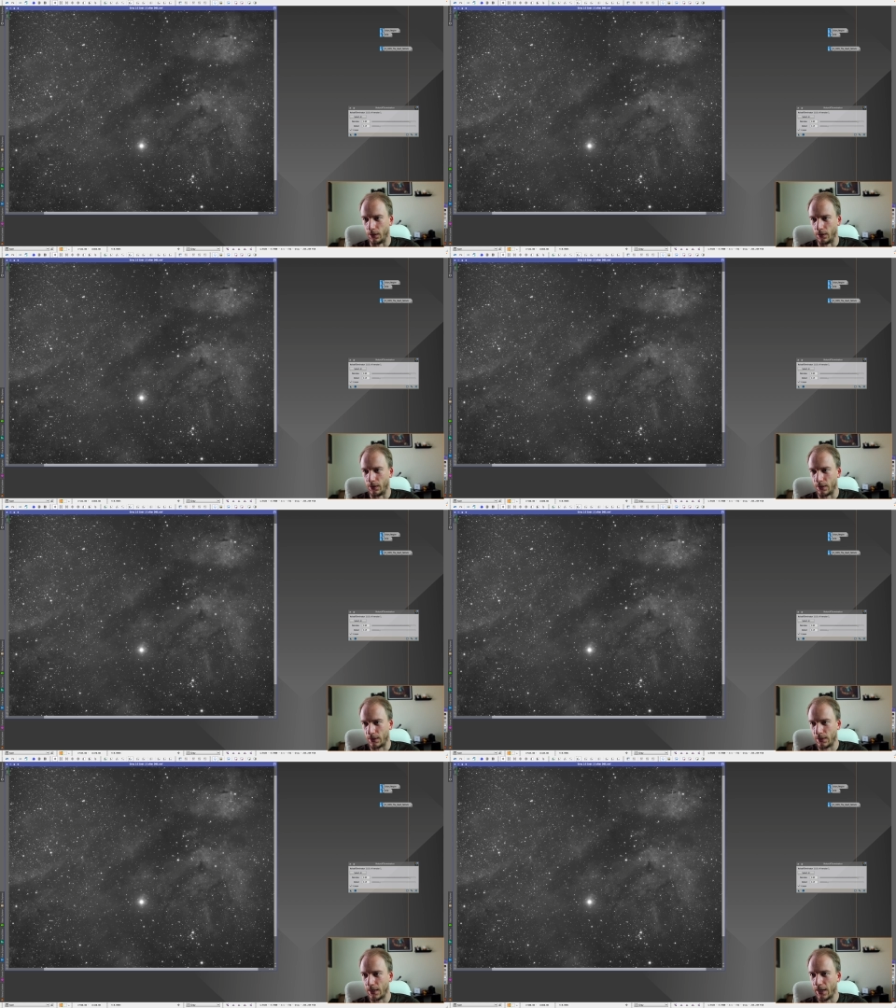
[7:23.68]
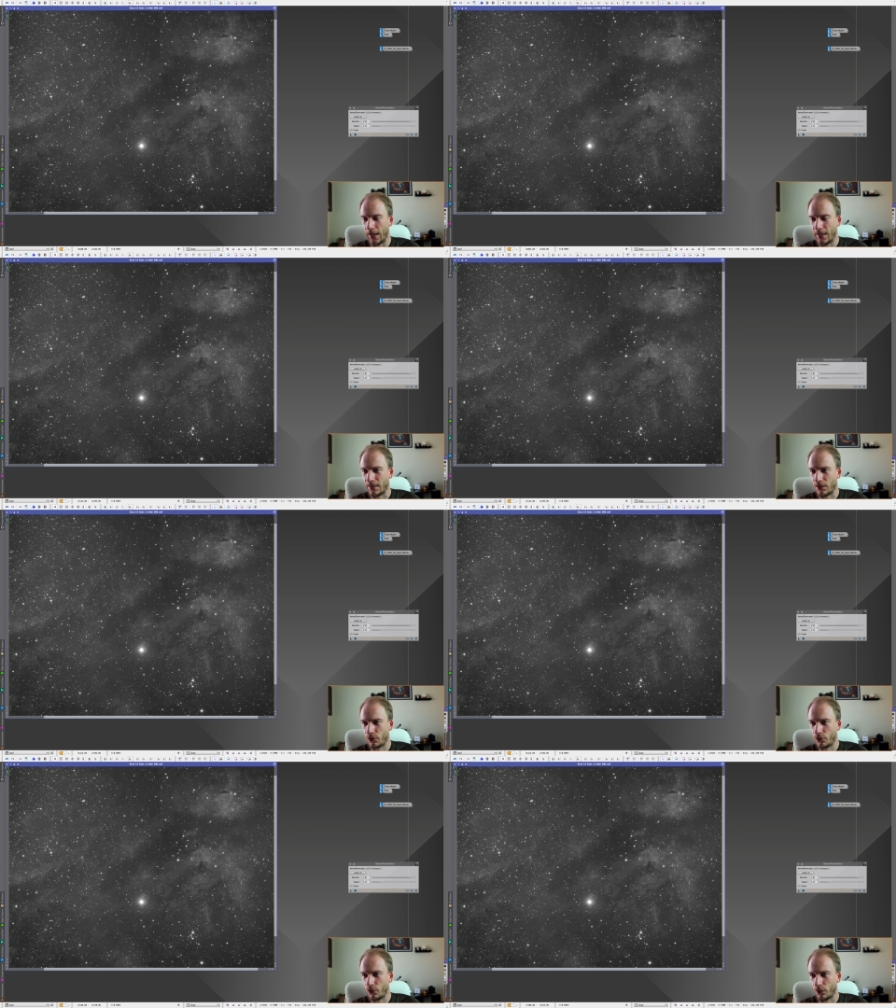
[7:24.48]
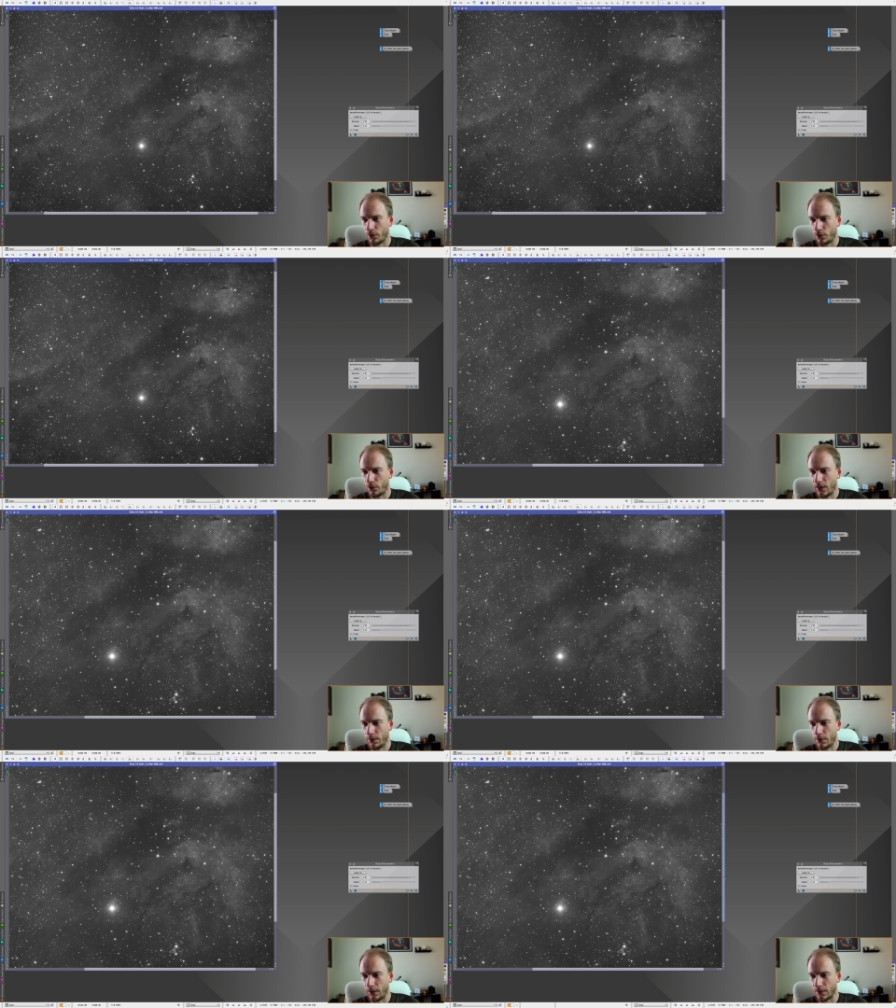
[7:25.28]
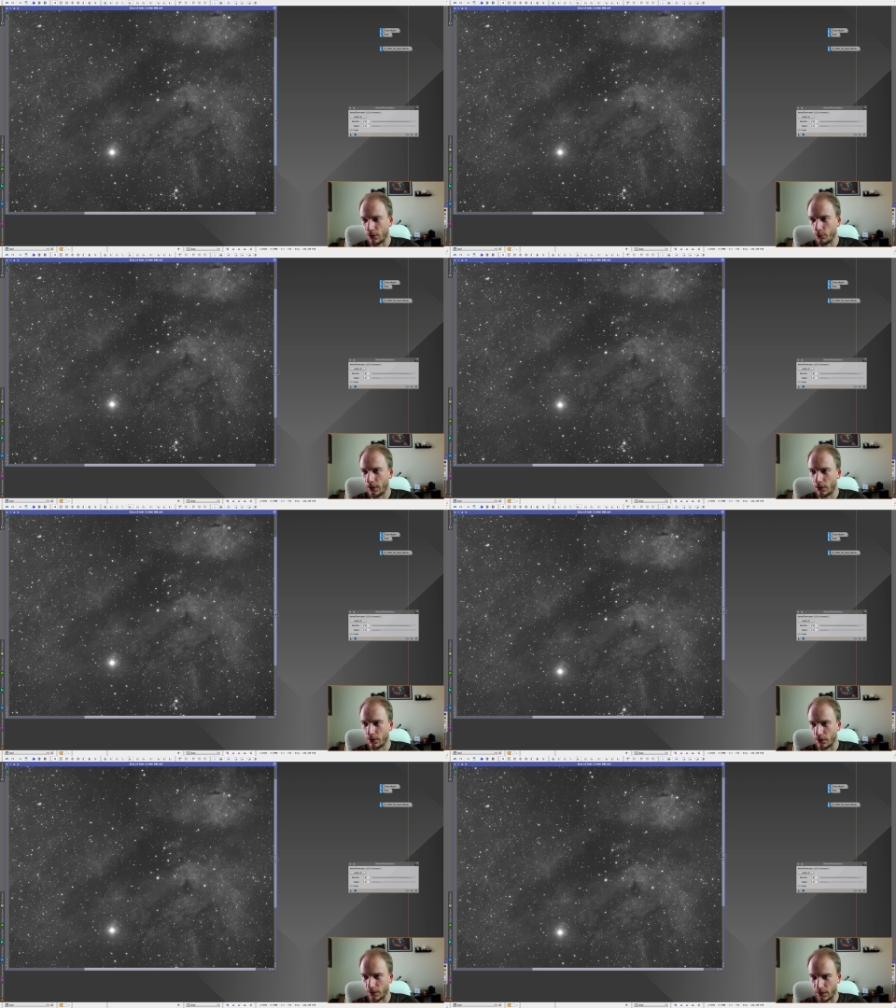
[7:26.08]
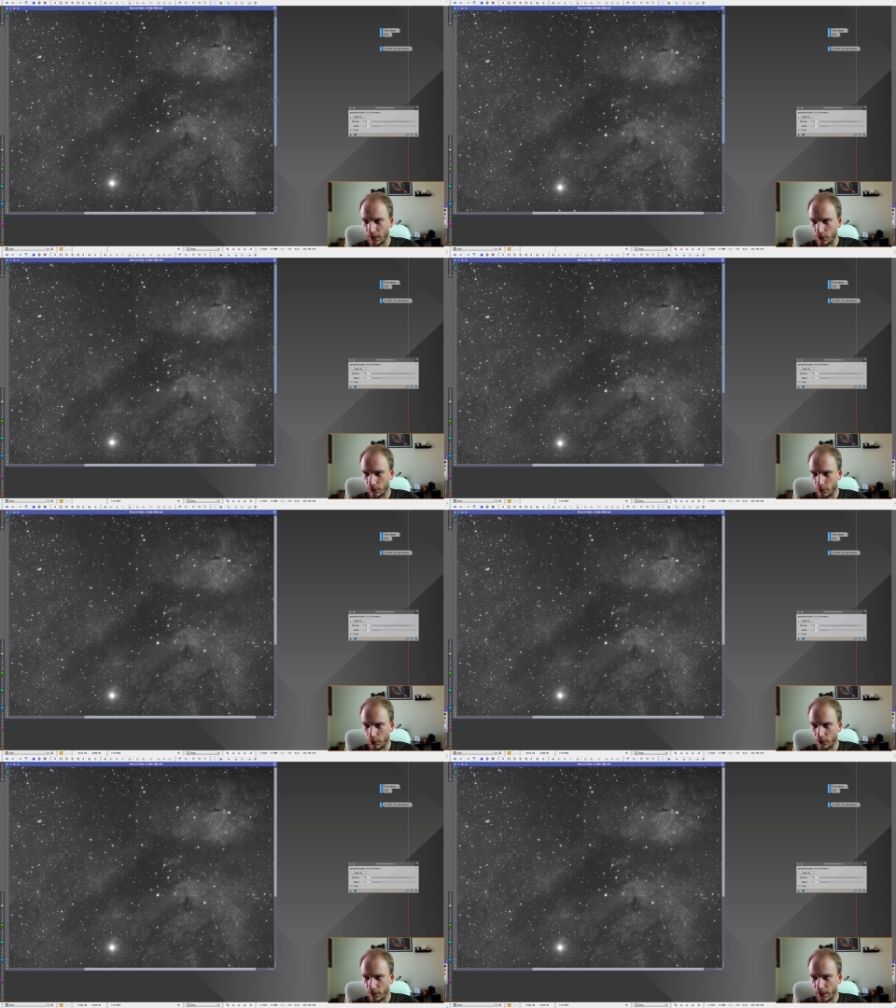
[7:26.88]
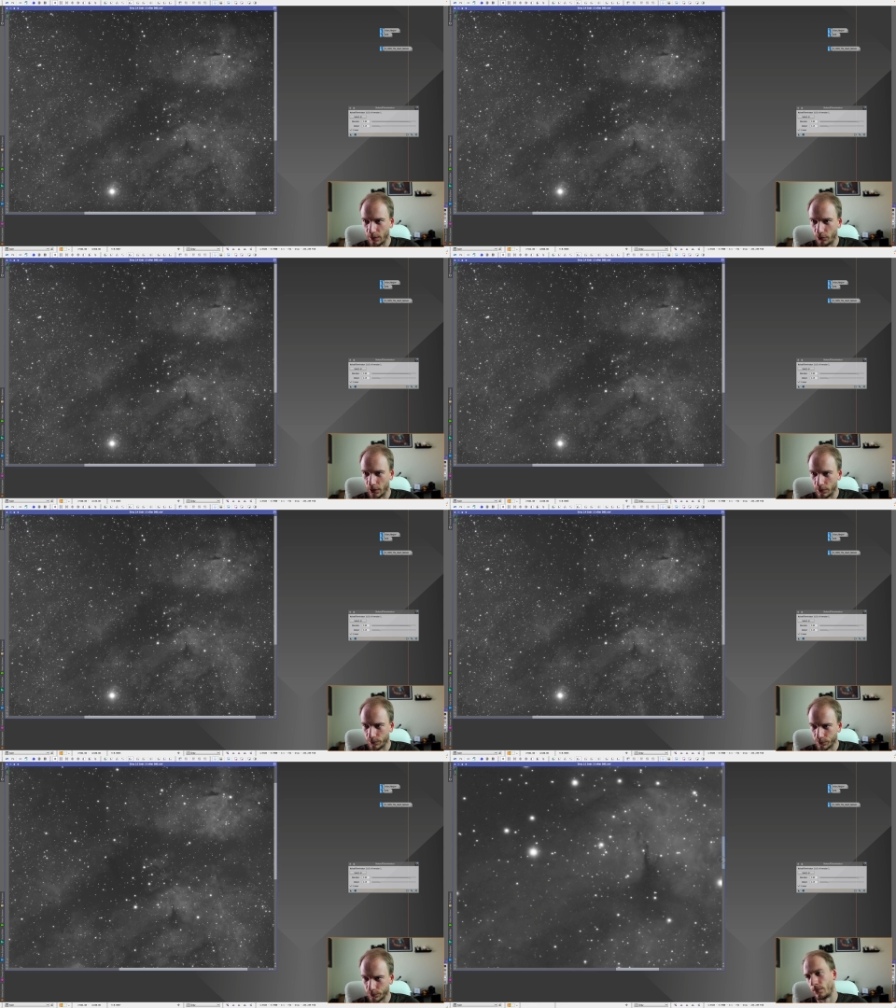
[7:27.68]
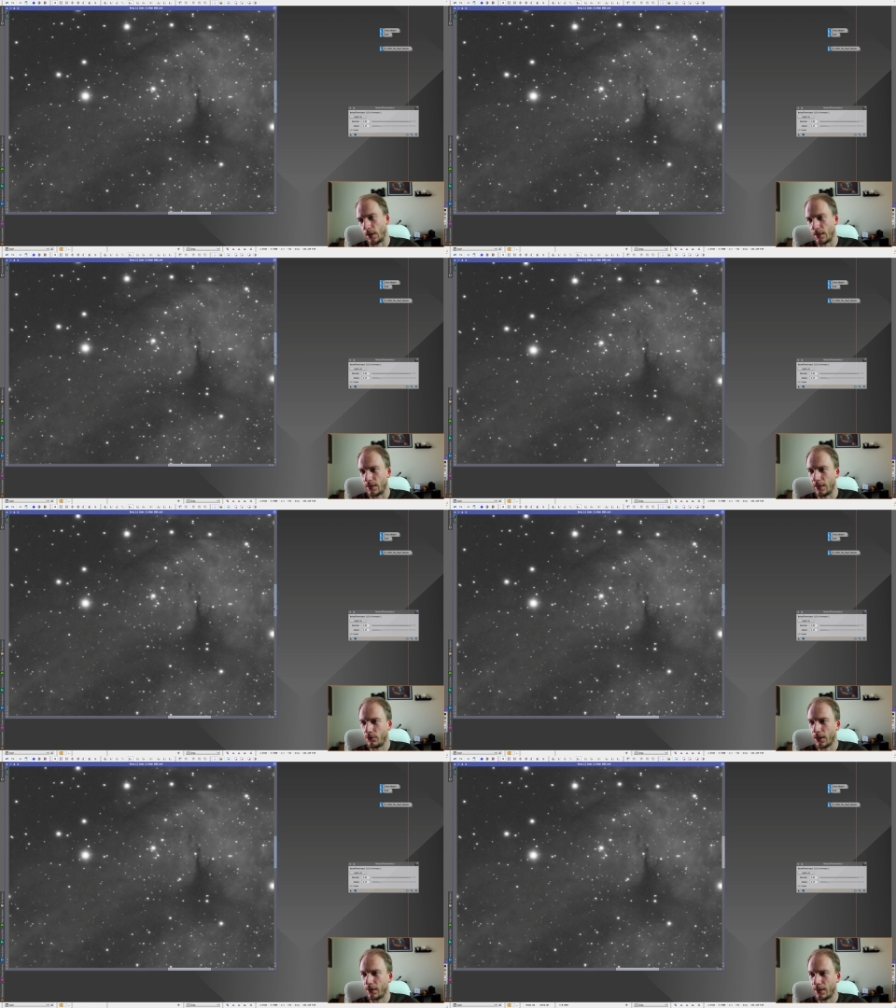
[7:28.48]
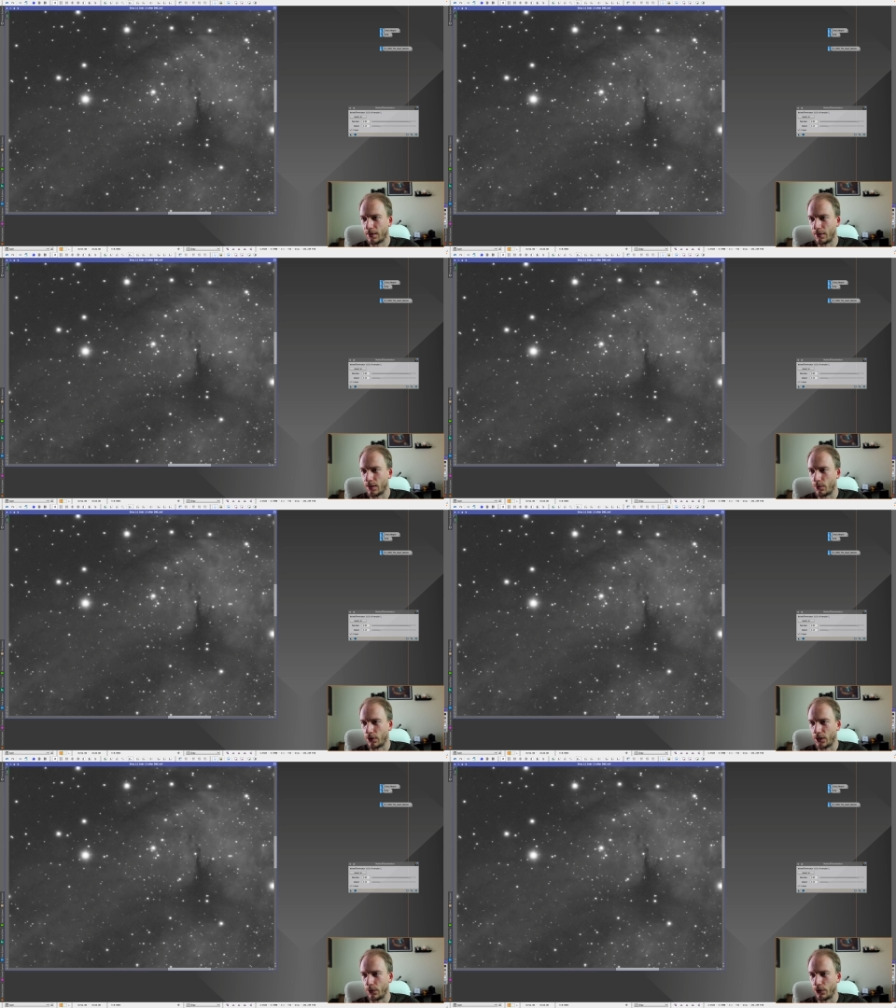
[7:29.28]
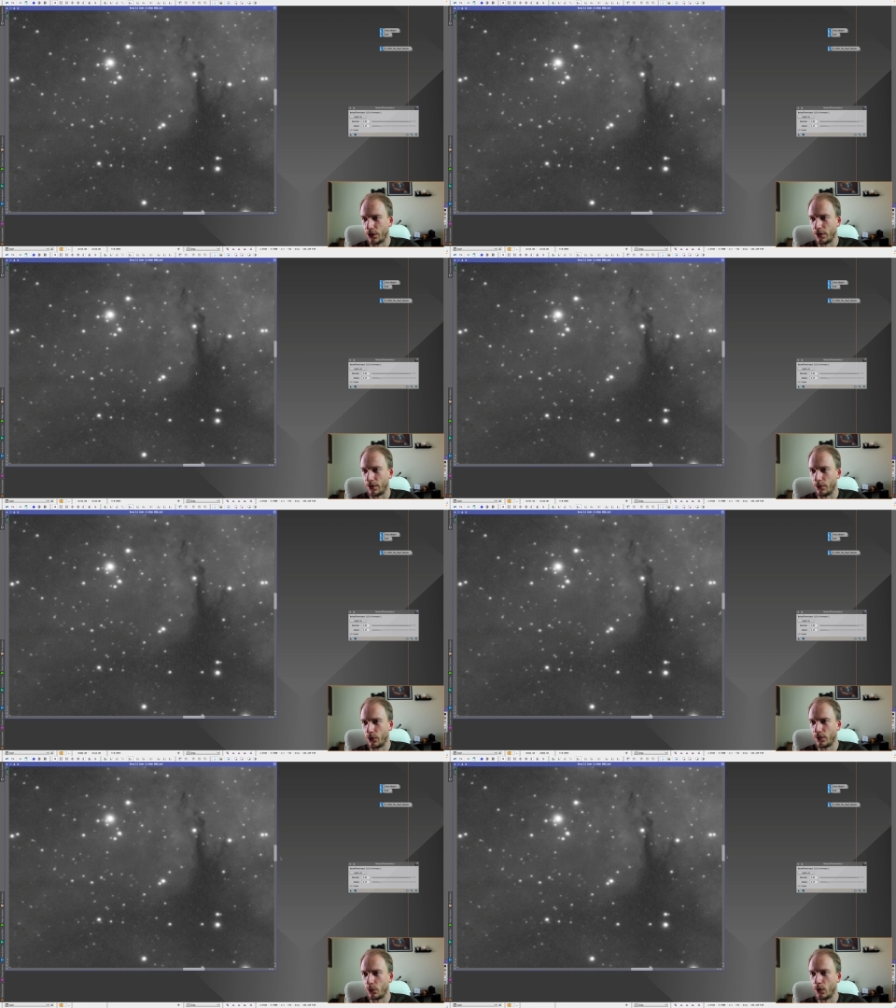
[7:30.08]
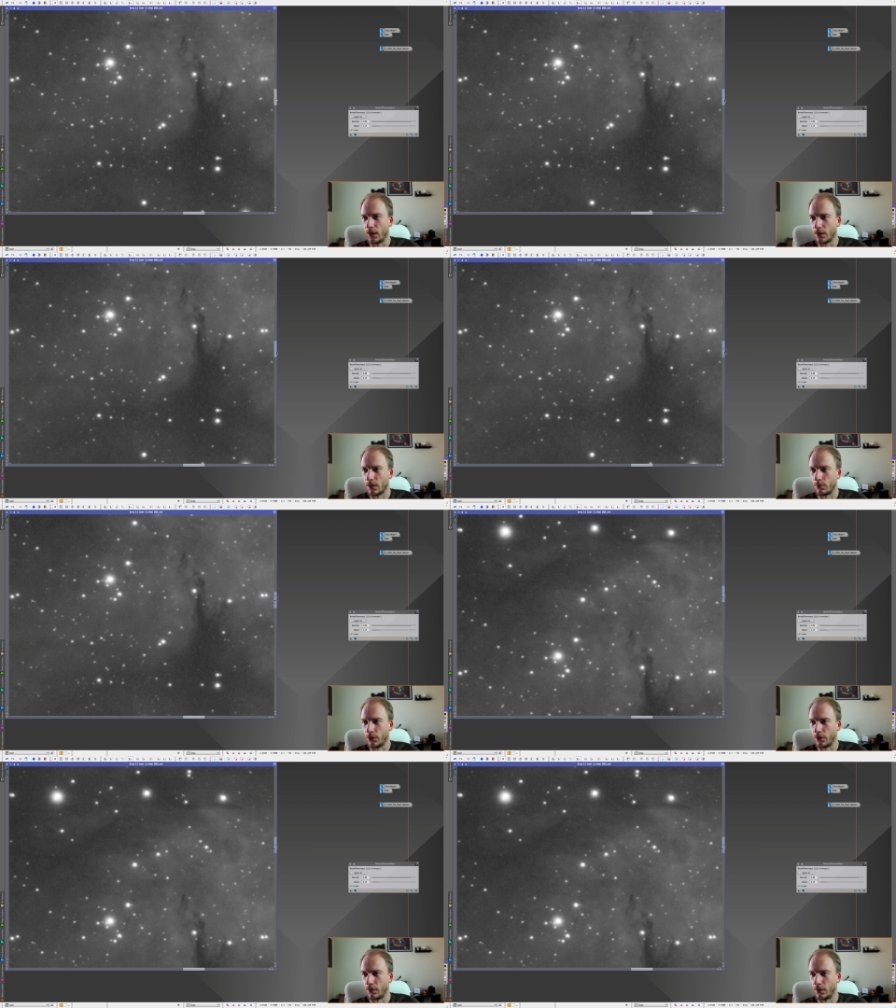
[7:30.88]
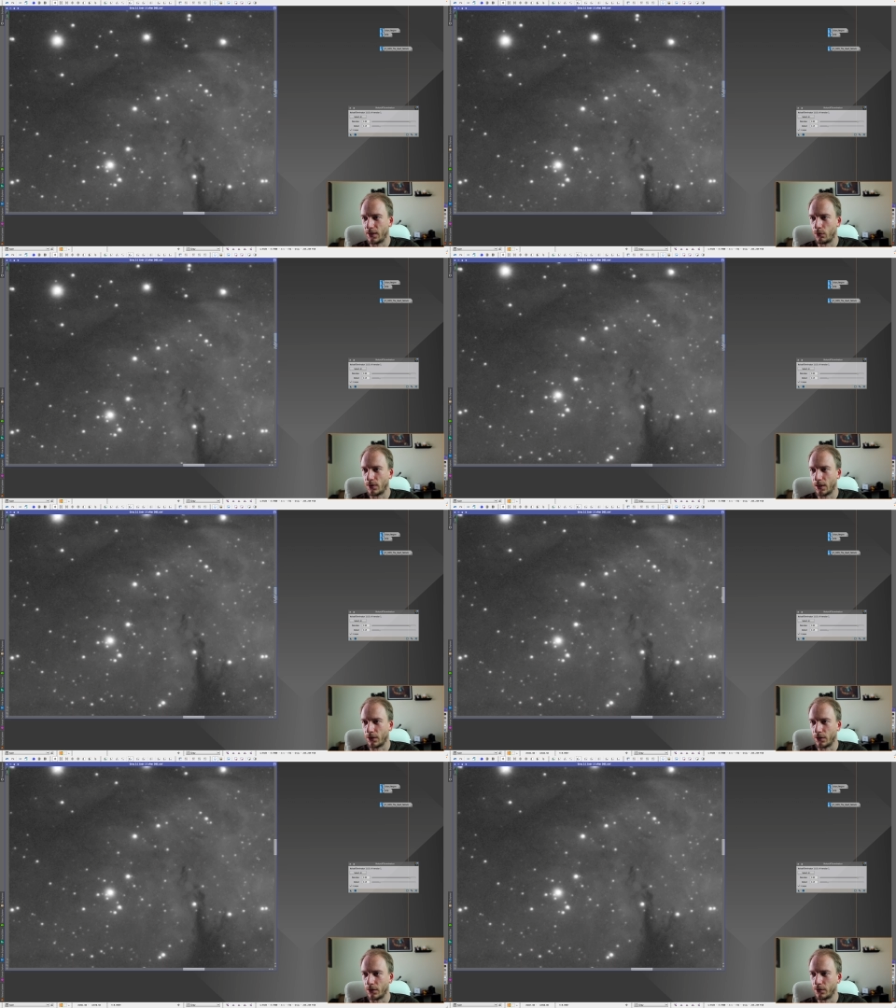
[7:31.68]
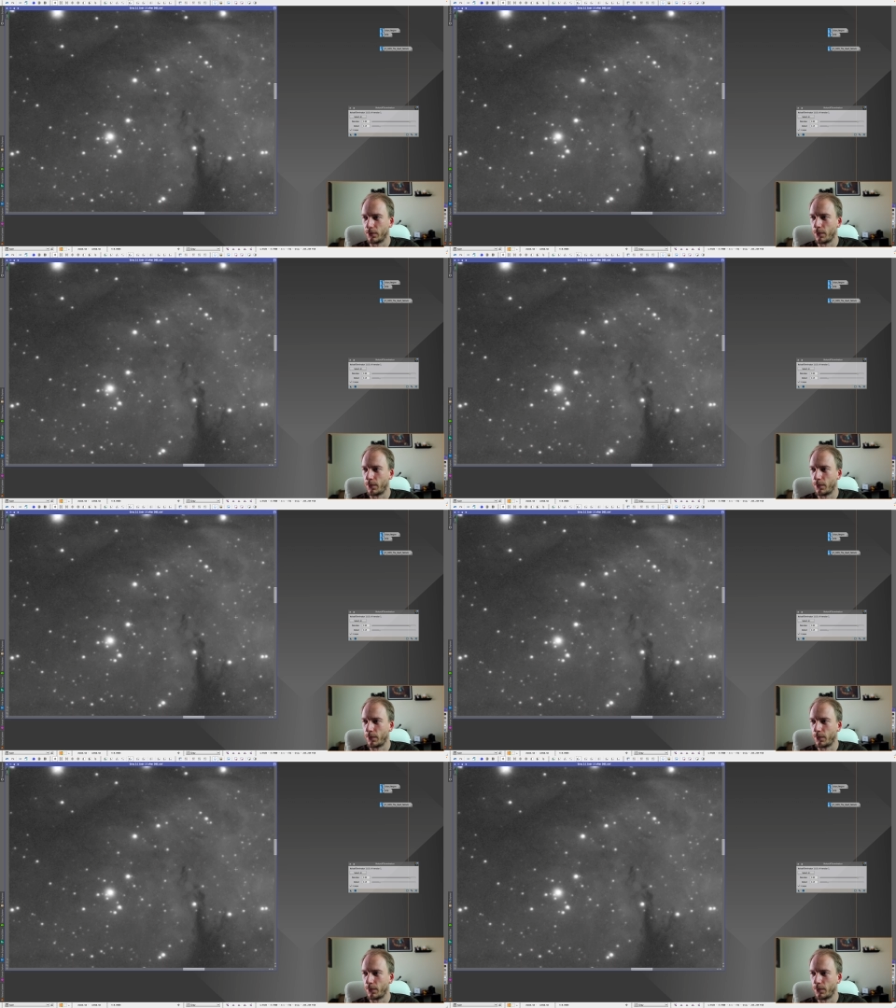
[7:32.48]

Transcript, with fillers: This is an S2 frame. Let's zoom in on the on the butterfly nebula. Let's, let's look at this this part here, which is the, uh, one of the wings, but this looks like a